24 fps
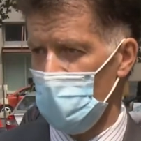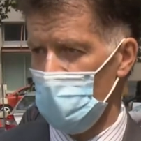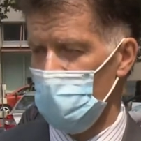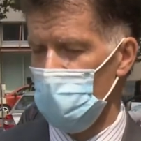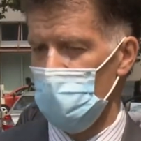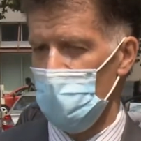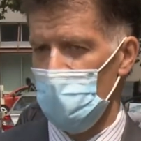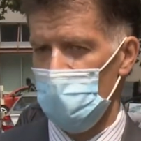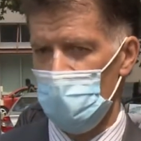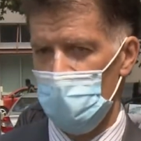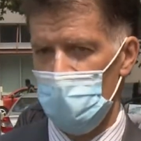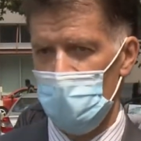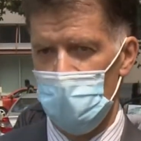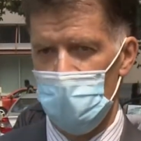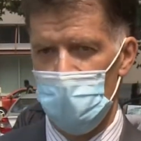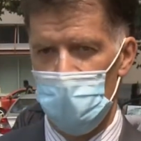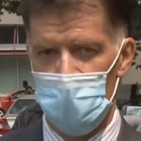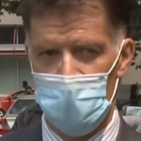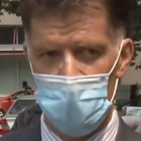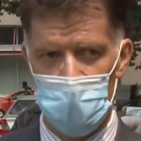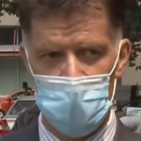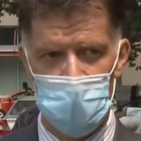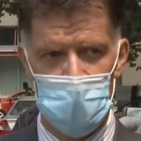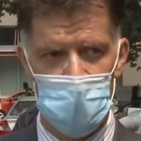prevalence
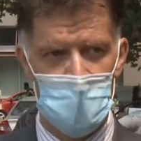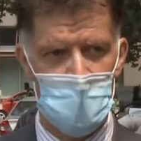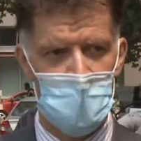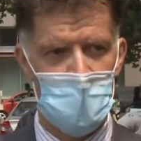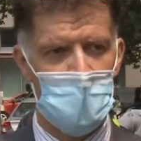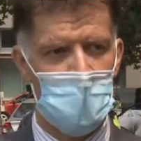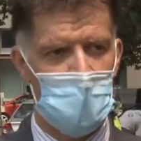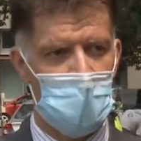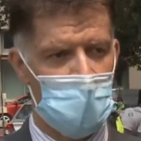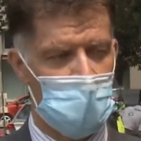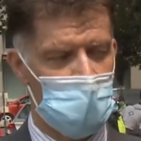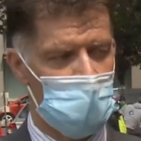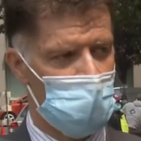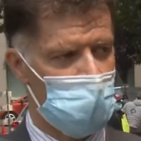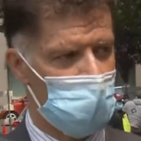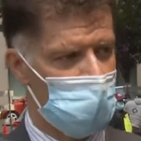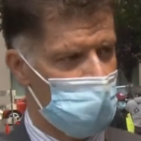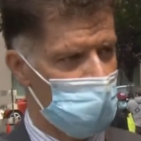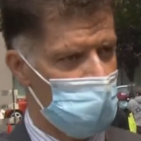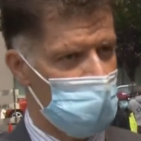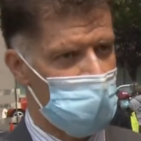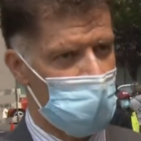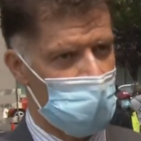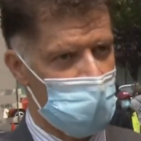of
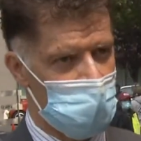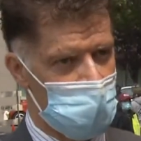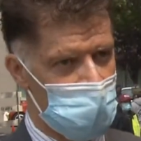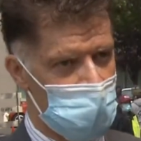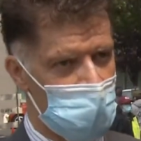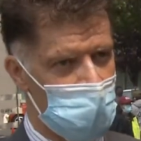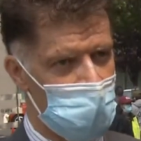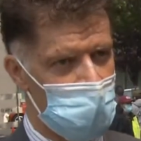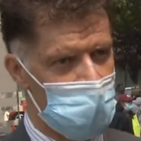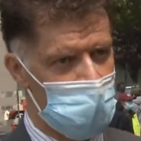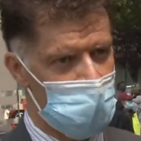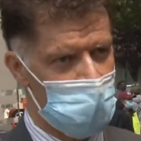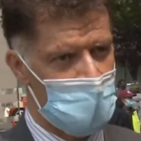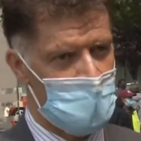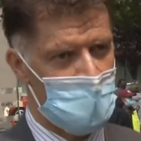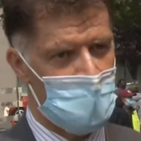COVID-19.